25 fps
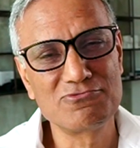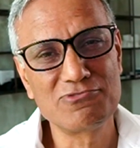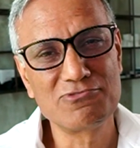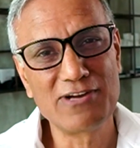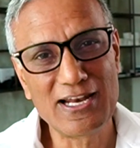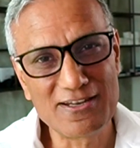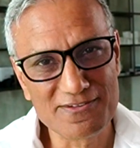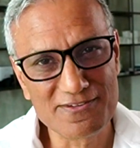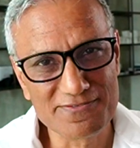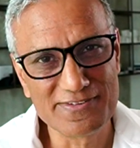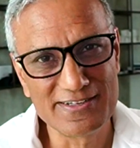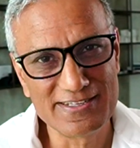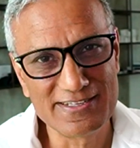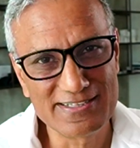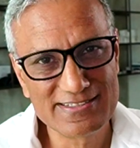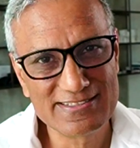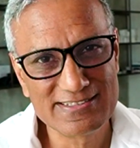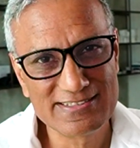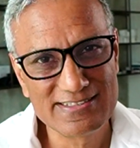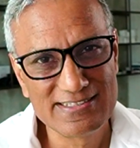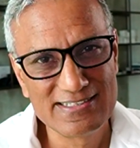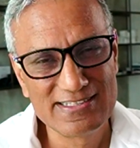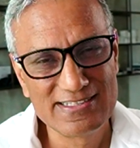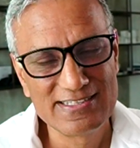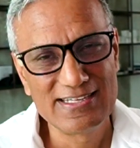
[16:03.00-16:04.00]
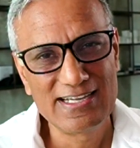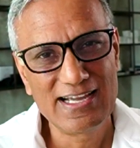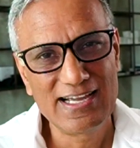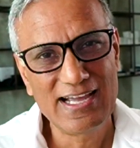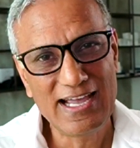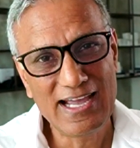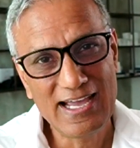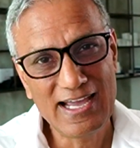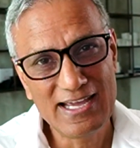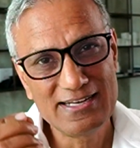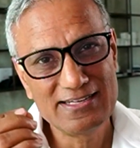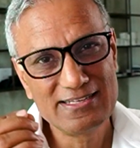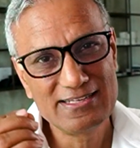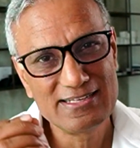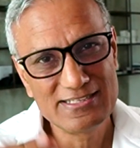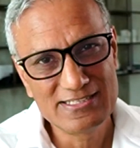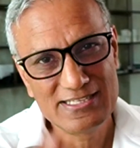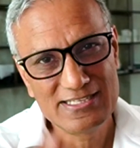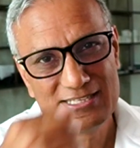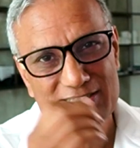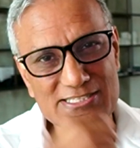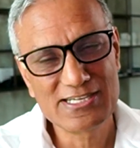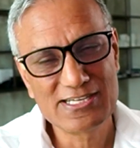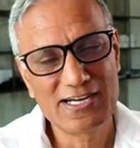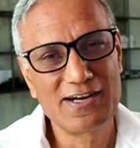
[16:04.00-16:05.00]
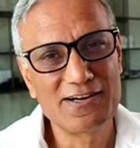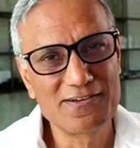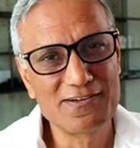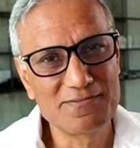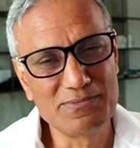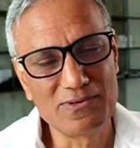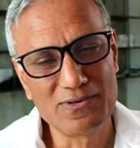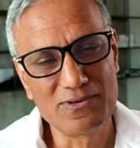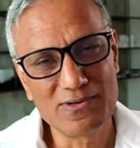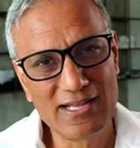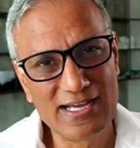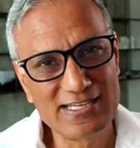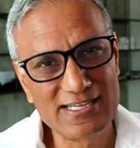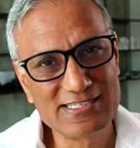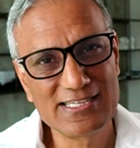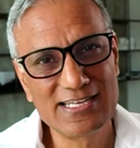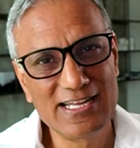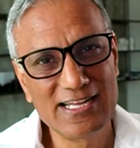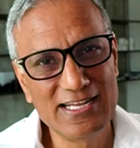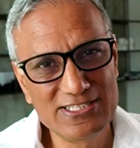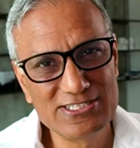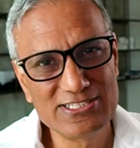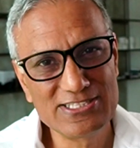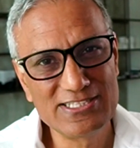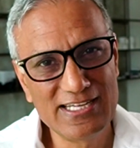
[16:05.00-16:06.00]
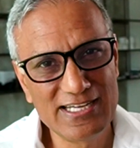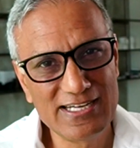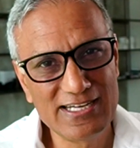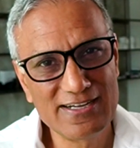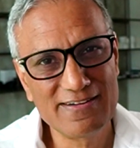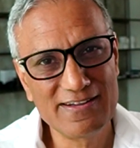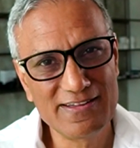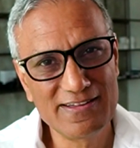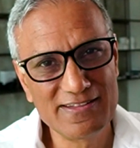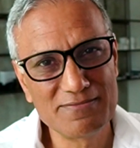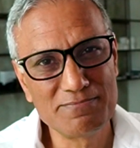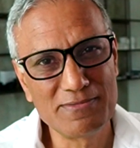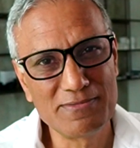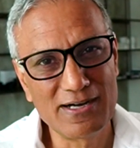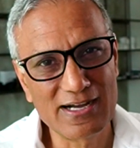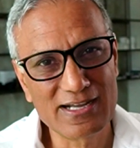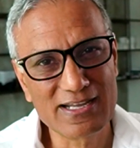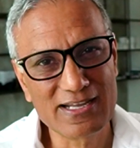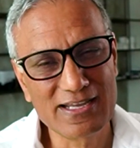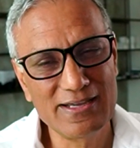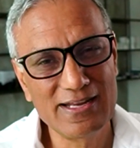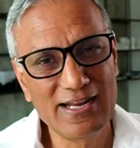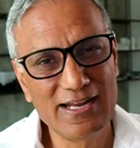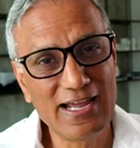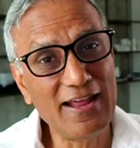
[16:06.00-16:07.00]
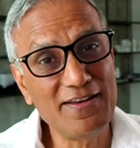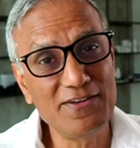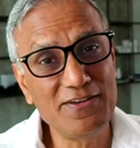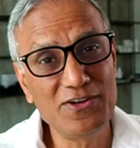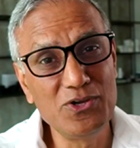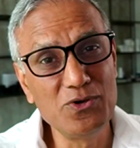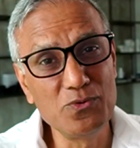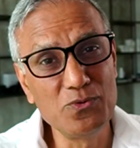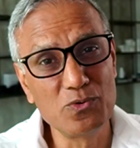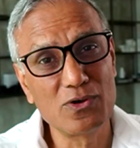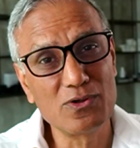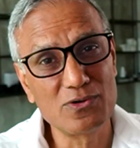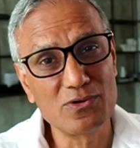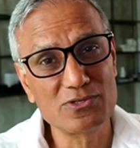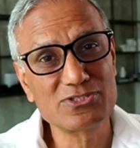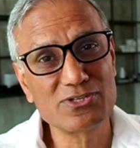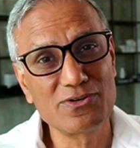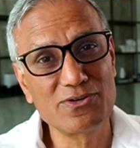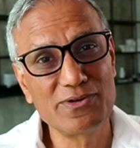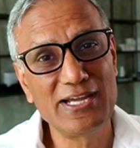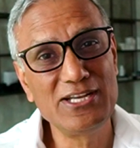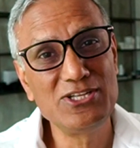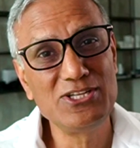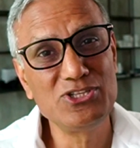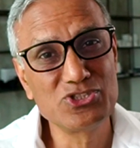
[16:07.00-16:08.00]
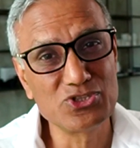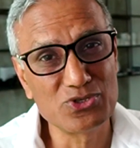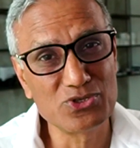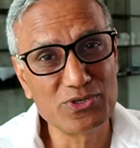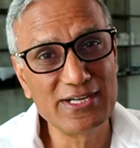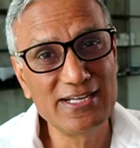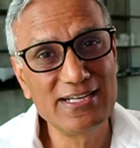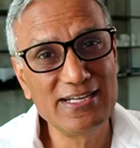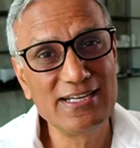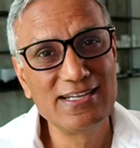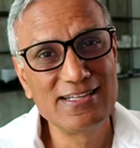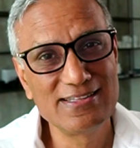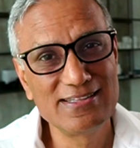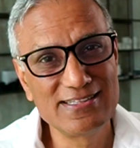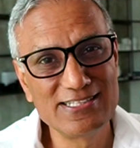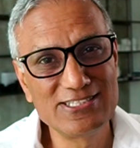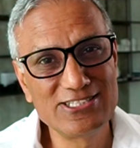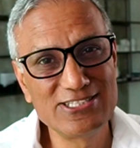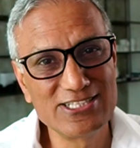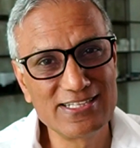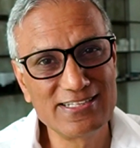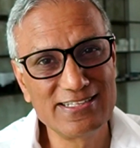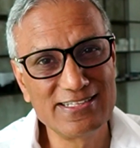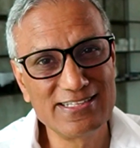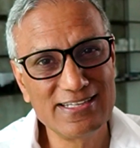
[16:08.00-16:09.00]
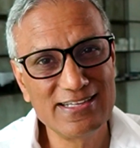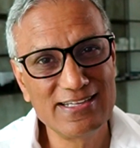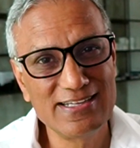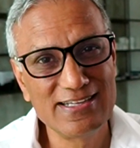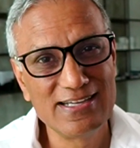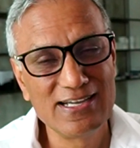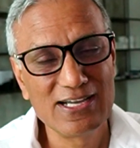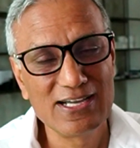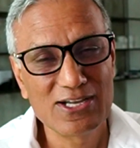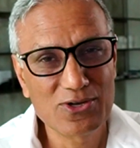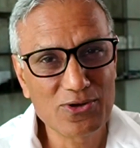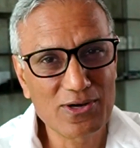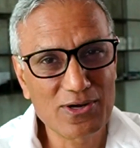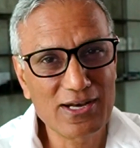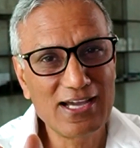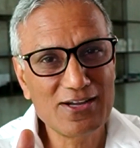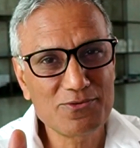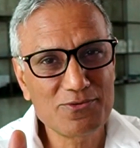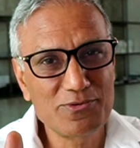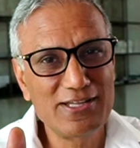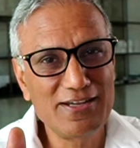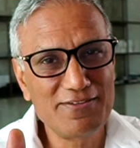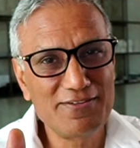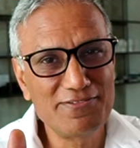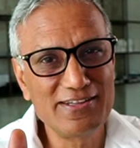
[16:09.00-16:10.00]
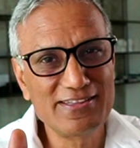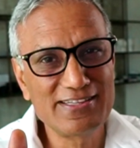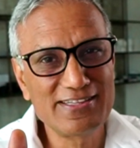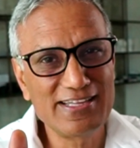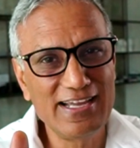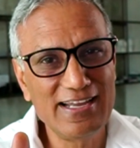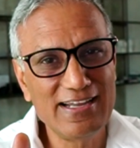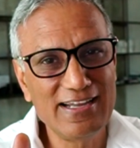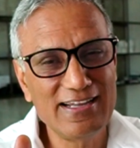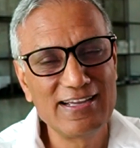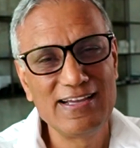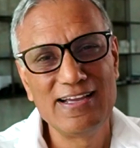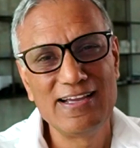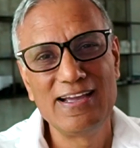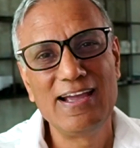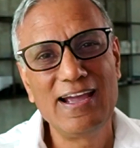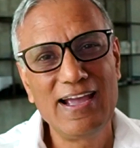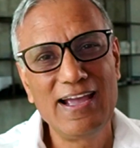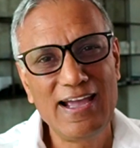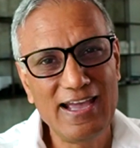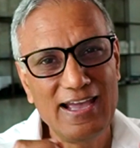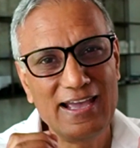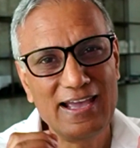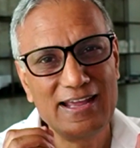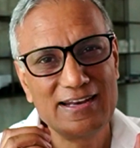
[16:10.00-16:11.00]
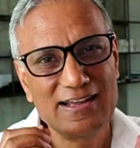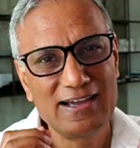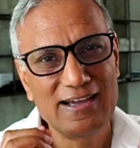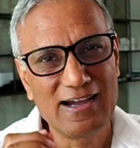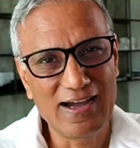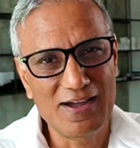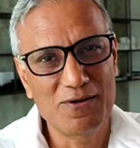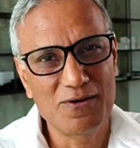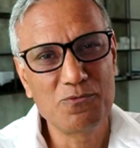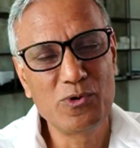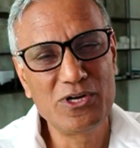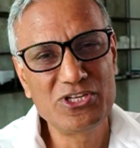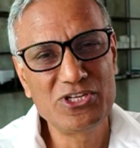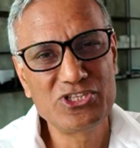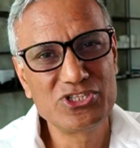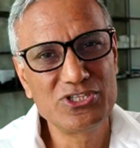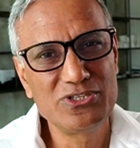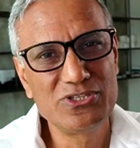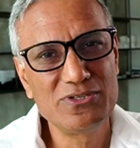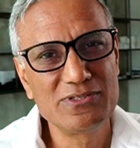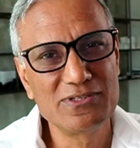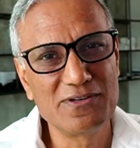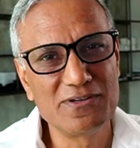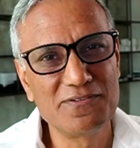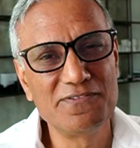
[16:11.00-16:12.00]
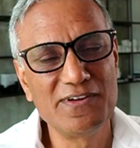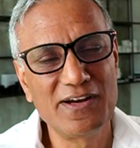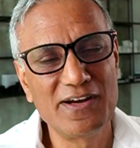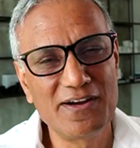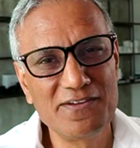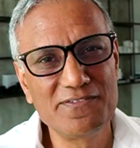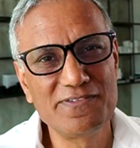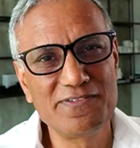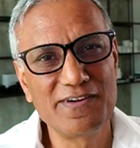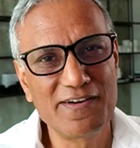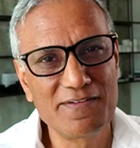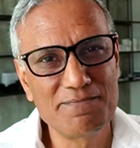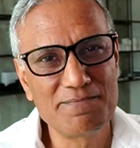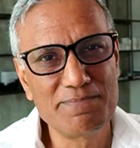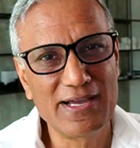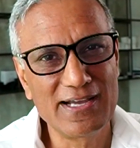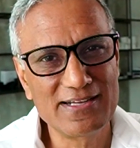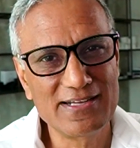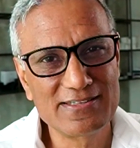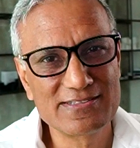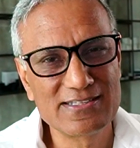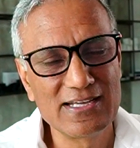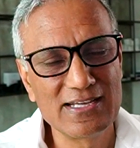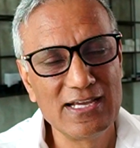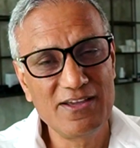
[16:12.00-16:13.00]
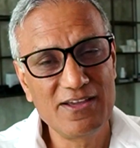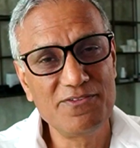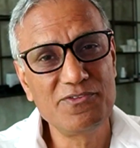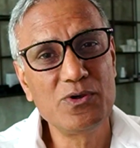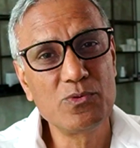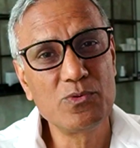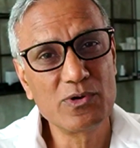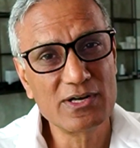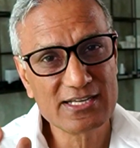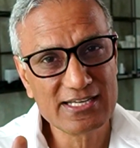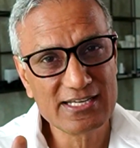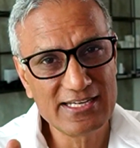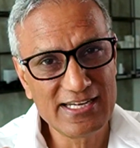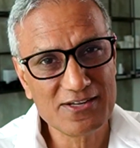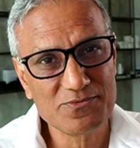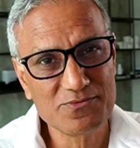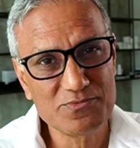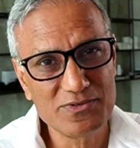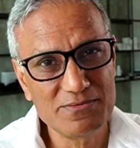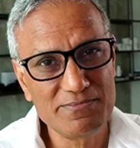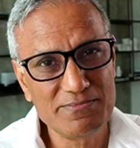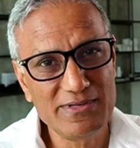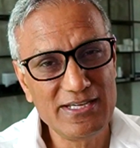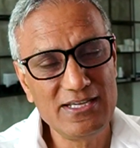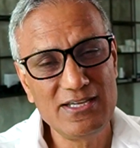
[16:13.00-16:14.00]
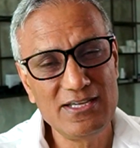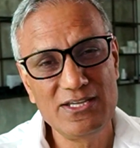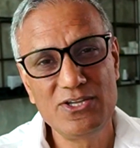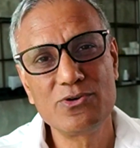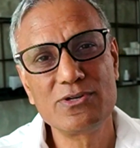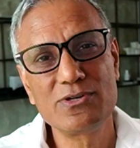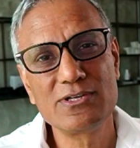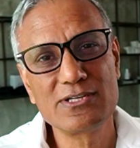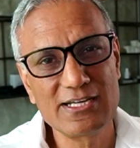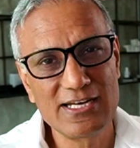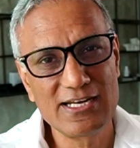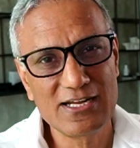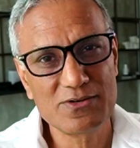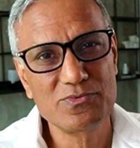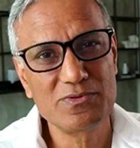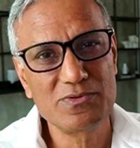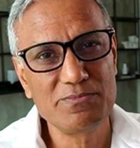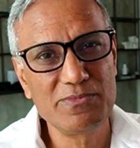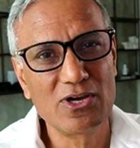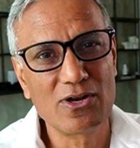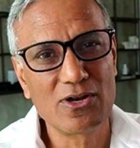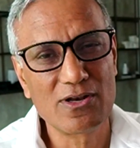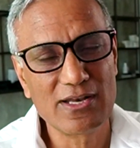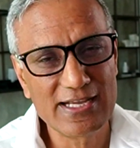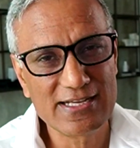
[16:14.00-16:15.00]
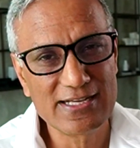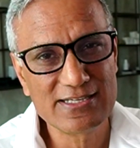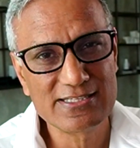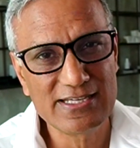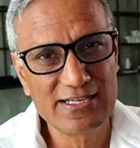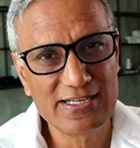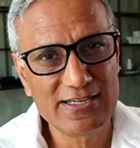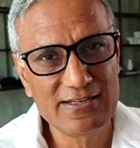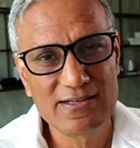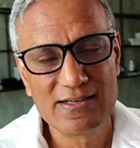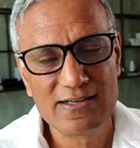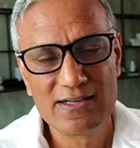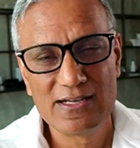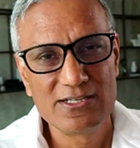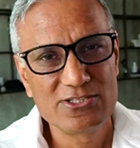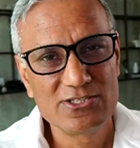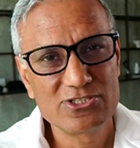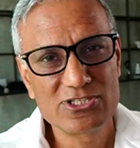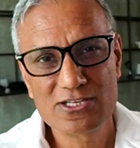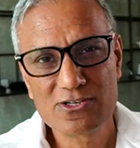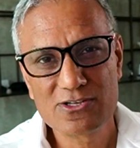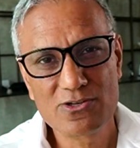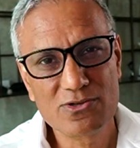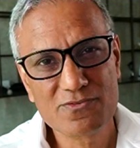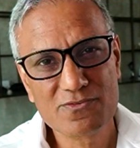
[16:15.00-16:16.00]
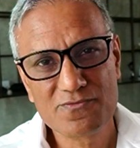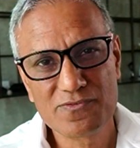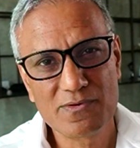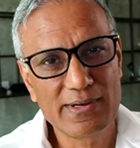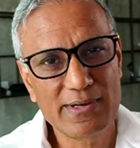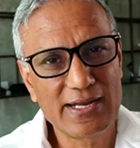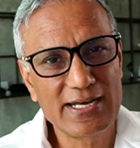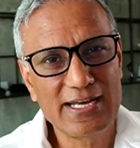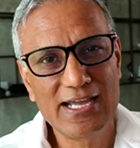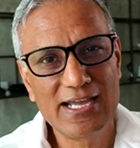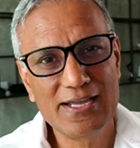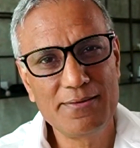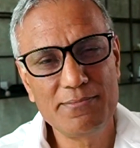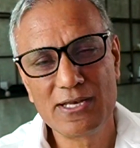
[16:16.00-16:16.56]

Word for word: relevant and desirable as an engineer in the market. And you will also enjoy the journey. Good luck with everything and I wish you the very, very best. If you want to connect with me, you can connect with me on LinkedIn. Just look for my name,